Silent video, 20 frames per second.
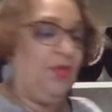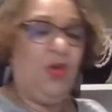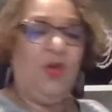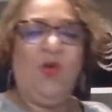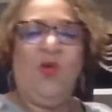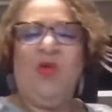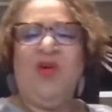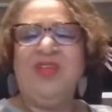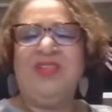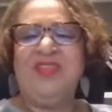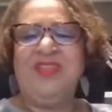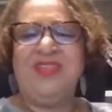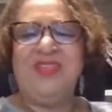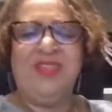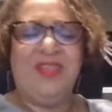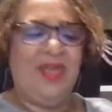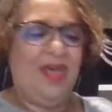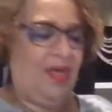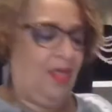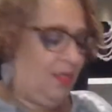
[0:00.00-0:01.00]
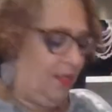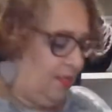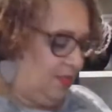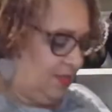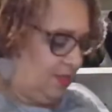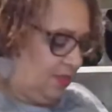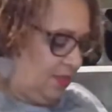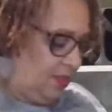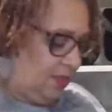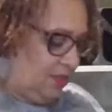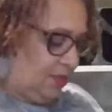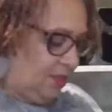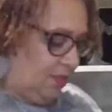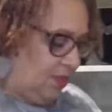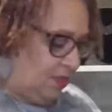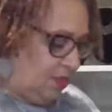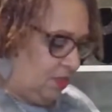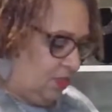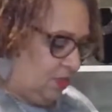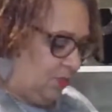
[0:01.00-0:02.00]
Gorgeous necklace. So
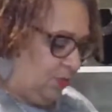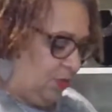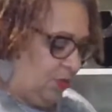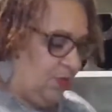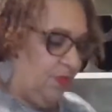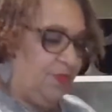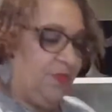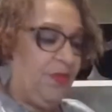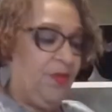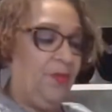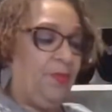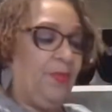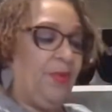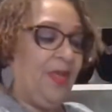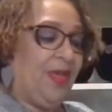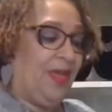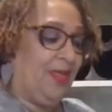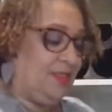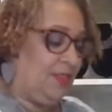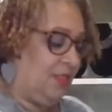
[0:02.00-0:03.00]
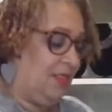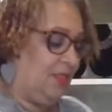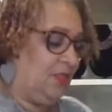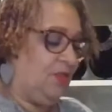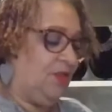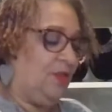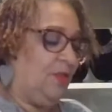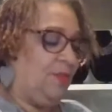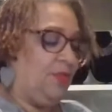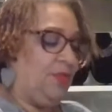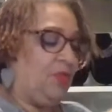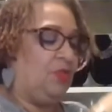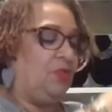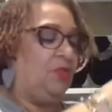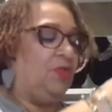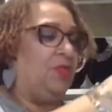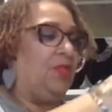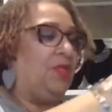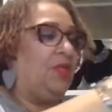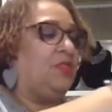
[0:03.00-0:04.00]
this is beautiful black. So that's how you want
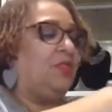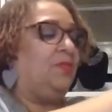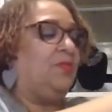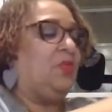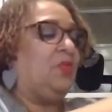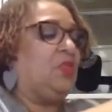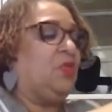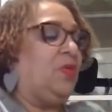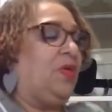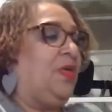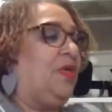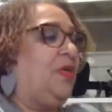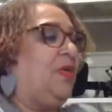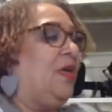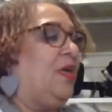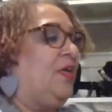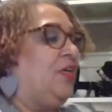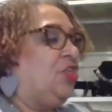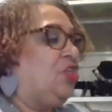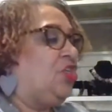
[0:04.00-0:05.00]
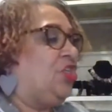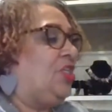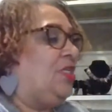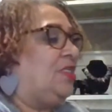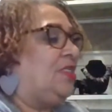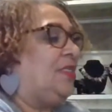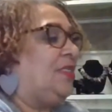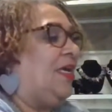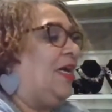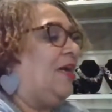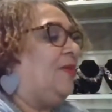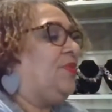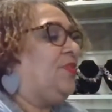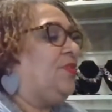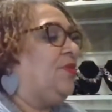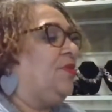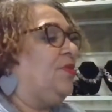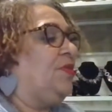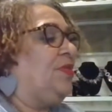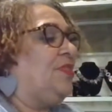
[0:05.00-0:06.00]
to do things in between. She is
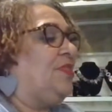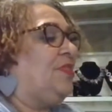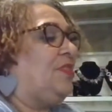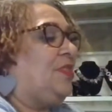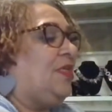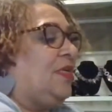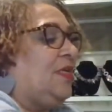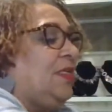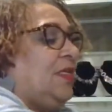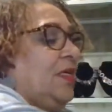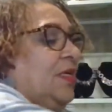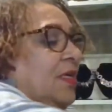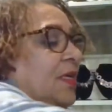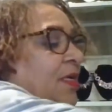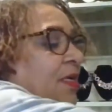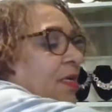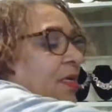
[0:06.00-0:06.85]
absolutely stunning.